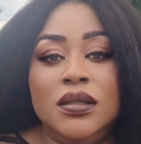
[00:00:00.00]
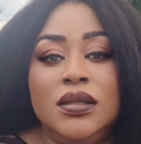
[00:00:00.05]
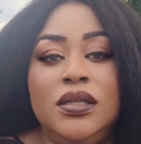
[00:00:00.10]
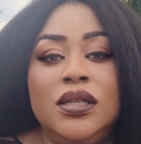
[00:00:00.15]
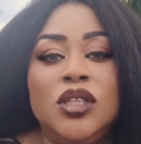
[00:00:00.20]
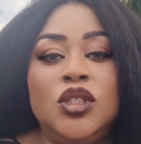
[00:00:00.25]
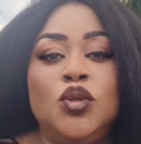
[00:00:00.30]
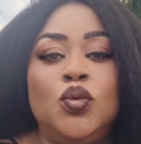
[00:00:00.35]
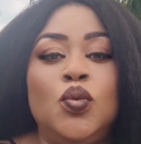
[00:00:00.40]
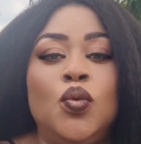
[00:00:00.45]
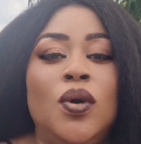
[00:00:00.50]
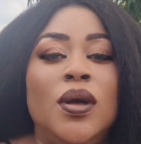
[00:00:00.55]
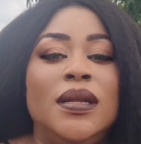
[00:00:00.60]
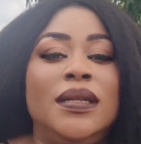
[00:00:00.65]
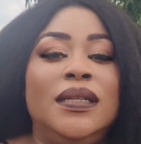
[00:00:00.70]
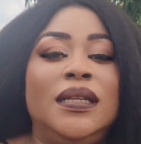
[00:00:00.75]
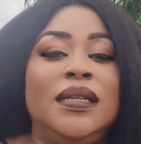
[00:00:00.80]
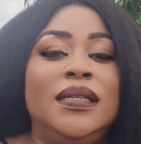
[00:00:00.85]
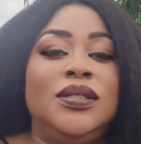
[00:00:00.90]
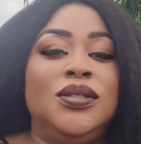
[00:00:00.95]
This
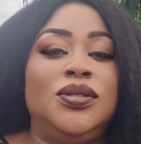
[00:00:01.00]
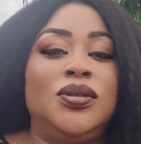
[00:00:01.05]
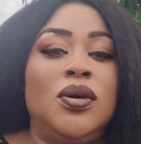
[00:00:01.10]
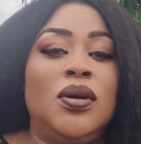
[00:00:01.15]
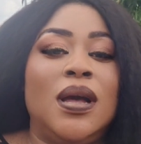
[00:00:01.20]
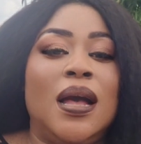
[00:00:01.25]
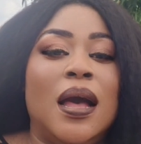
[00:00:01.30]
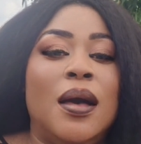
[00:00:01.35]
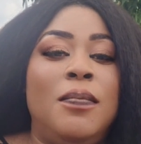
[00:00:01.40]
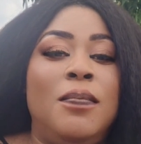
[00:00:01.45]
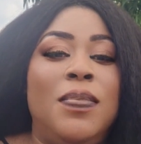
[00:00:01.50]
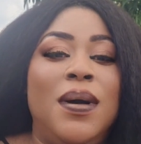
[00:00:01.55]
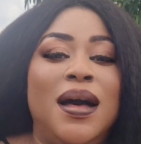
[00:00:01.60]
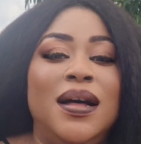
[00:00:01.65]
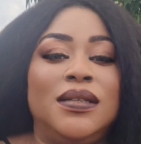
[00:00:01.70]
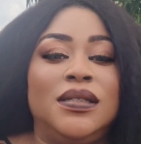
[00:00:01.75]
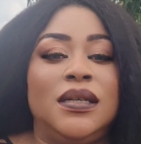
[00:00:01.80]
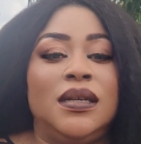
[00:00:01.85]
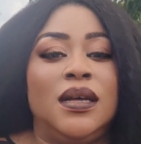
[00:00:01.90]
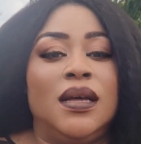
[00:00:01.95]
one dey talk
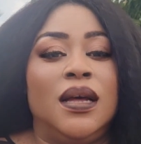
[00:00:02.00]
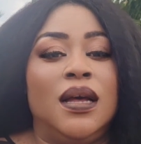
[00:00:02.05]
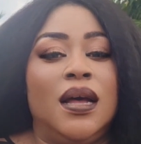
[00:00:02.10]
about